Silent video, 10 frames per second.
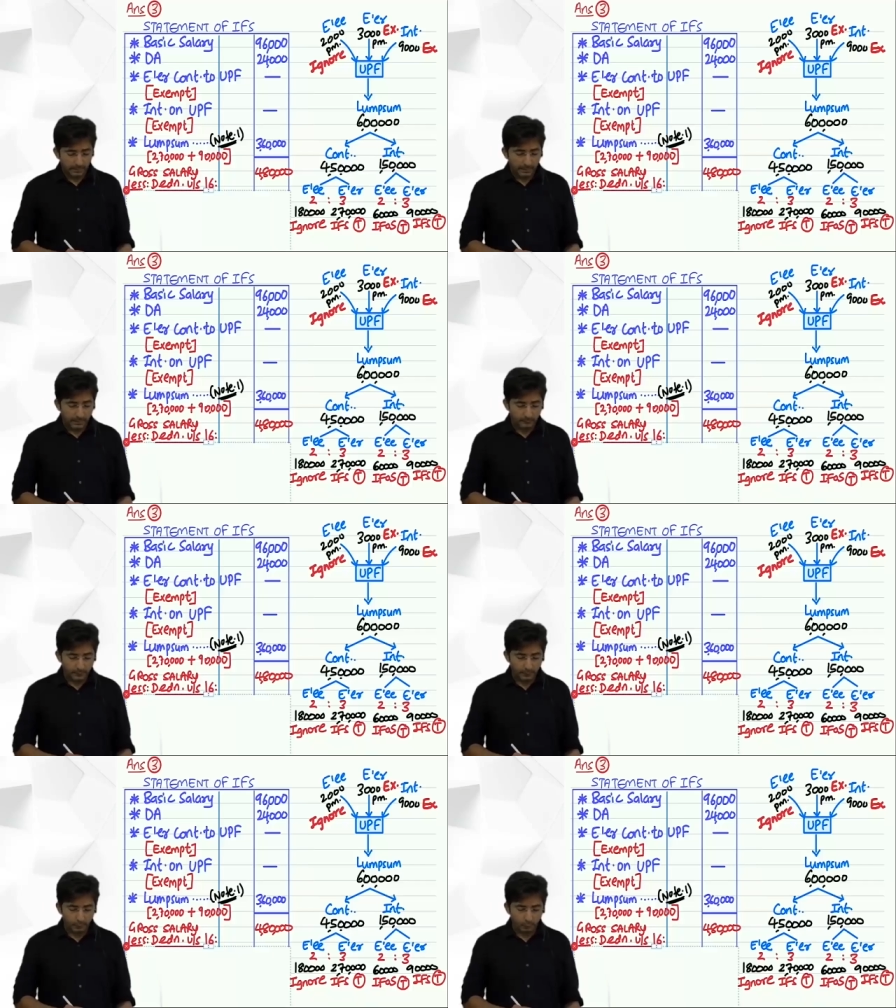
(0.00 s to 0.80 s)

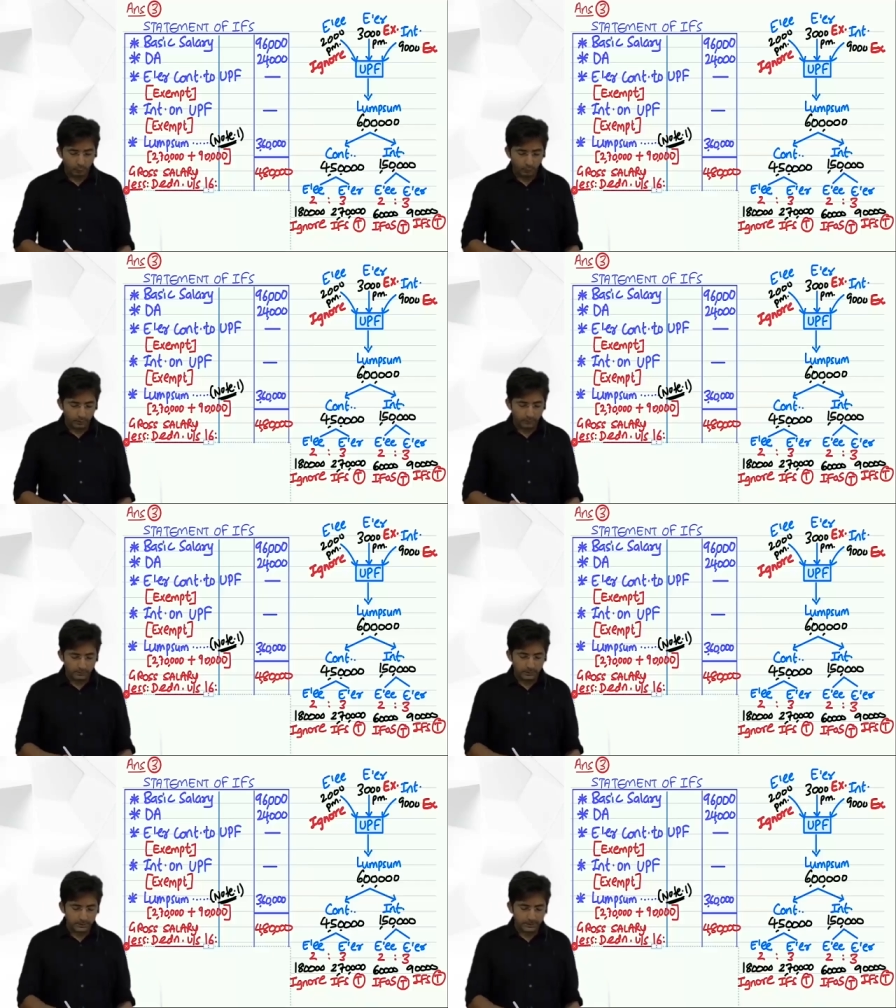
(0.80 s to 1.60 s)
After you total up
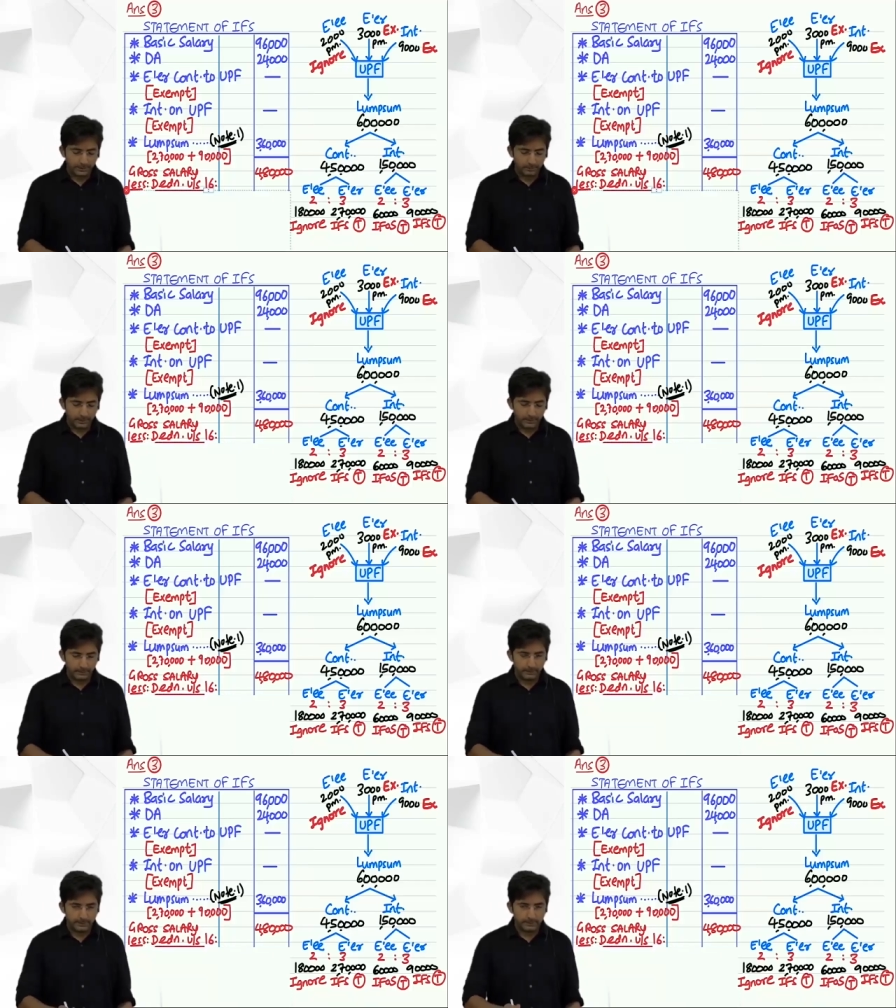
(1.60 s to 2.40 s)
the
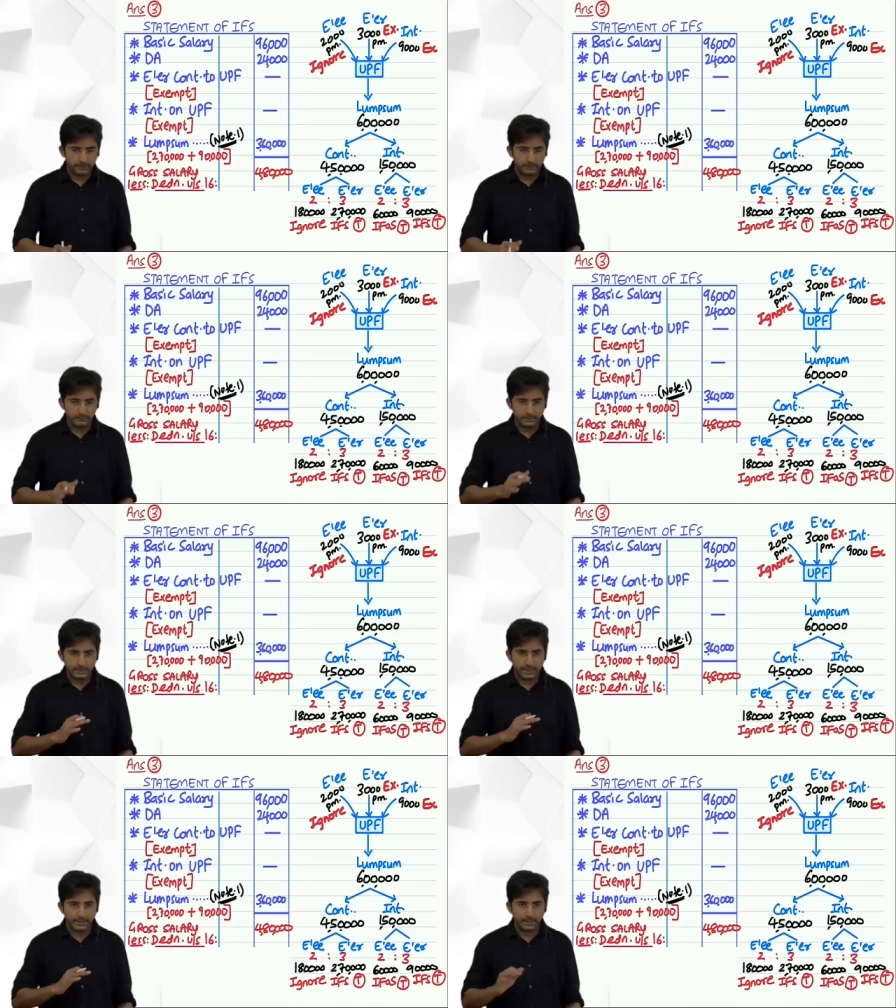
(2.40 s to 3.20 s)
statement, there is some
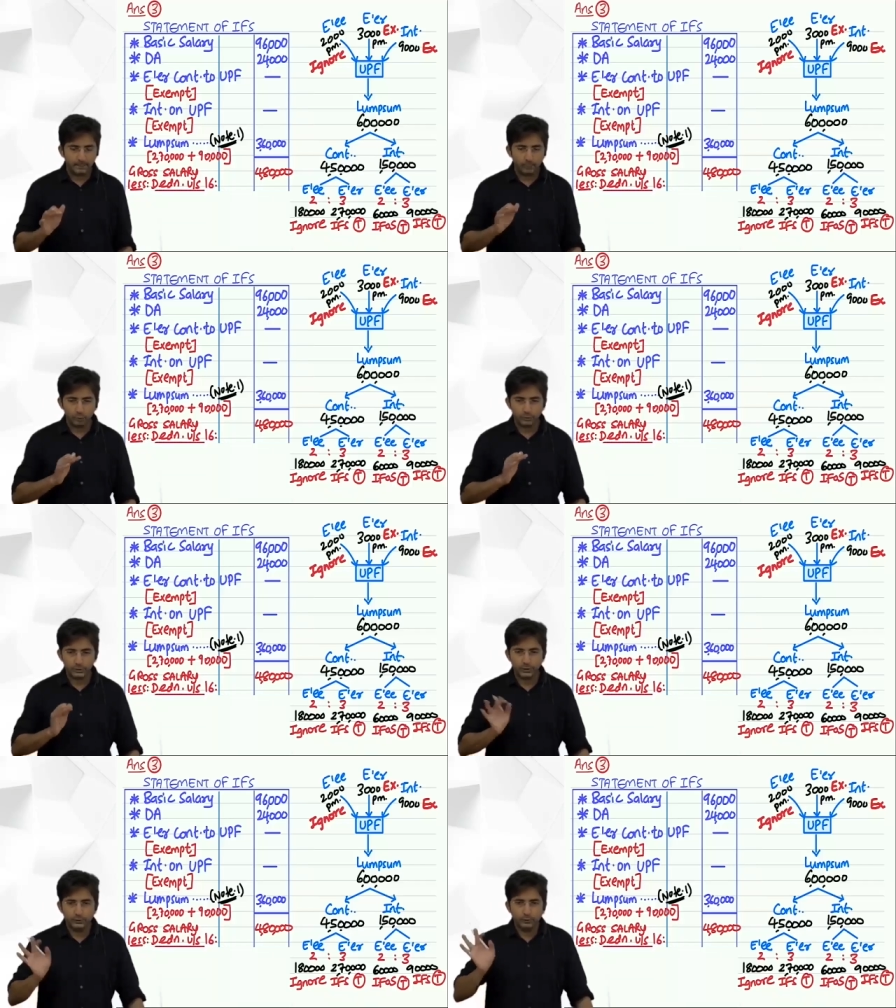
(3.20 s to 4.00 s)
standard
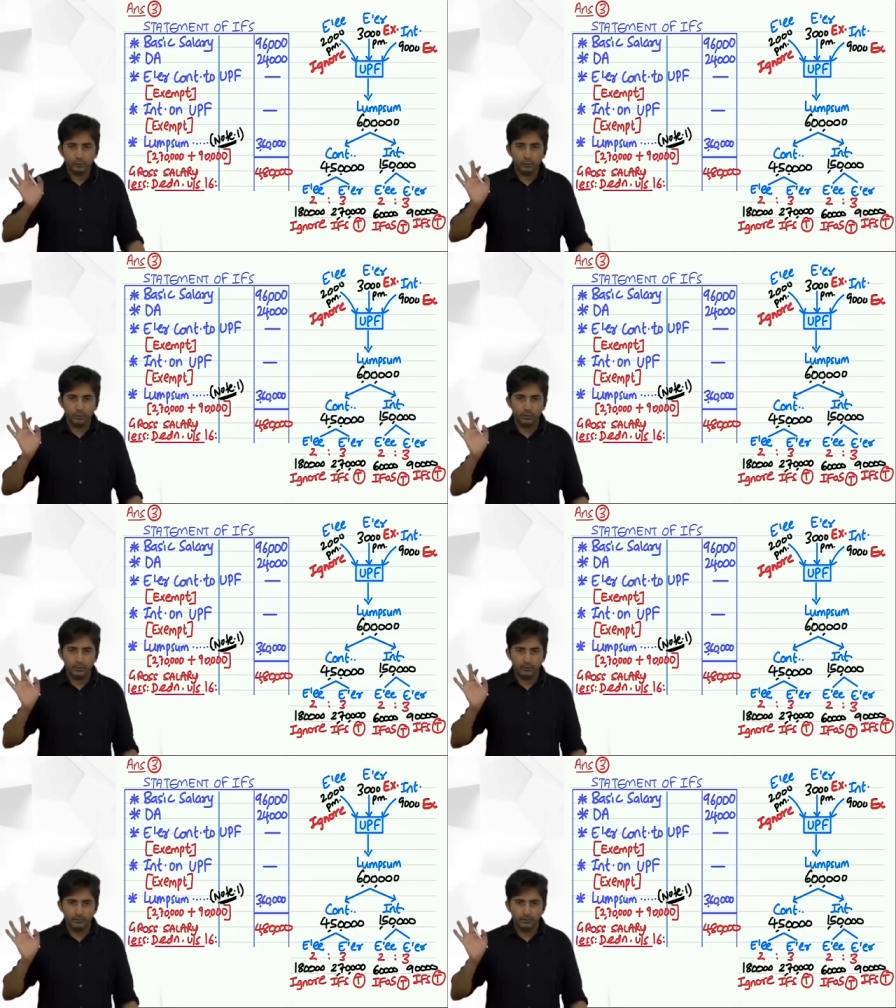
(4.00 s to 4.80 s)
procedure you have to do.